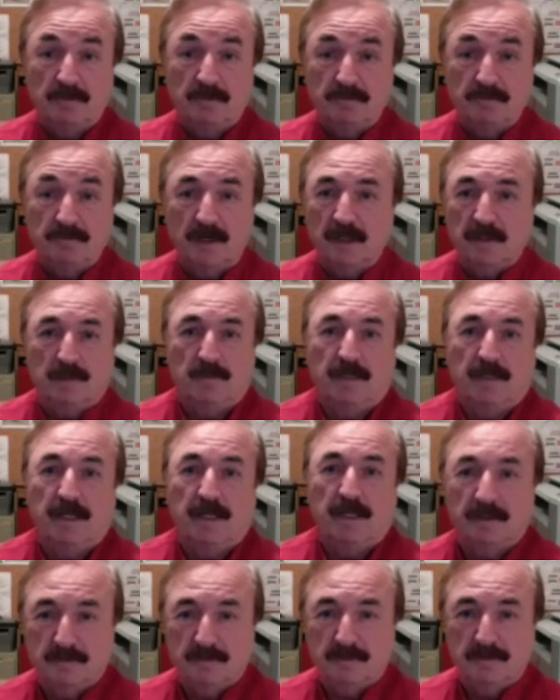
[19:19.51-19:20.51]
We've talked
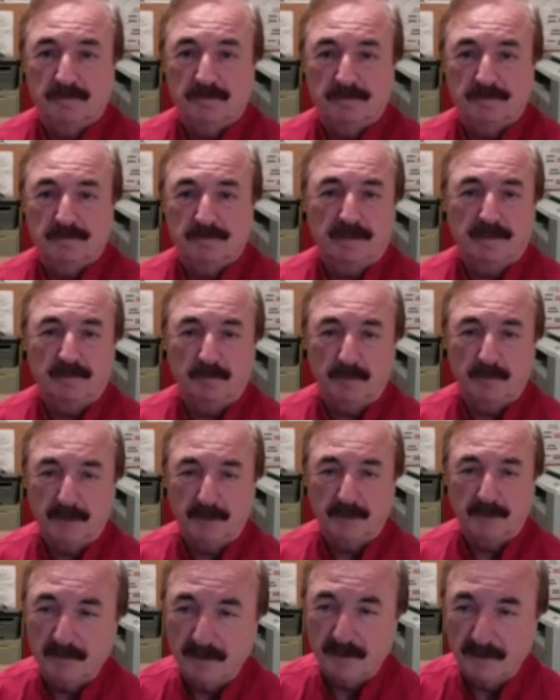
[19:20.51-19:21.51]
about it, but we
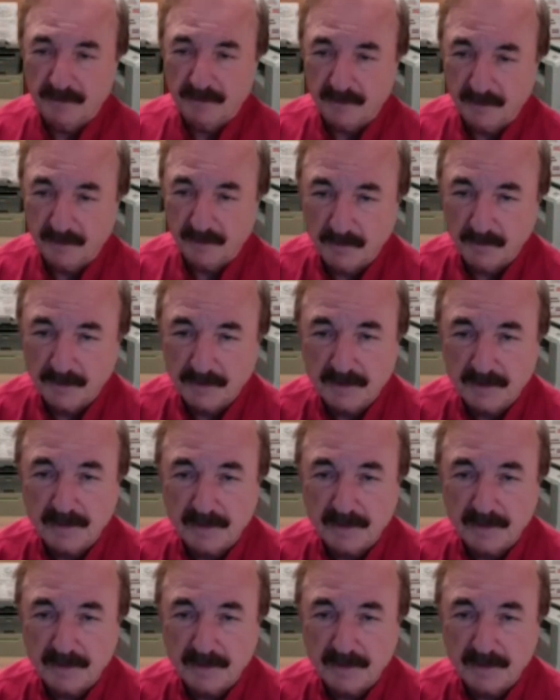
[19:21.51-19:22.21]
haven't done anything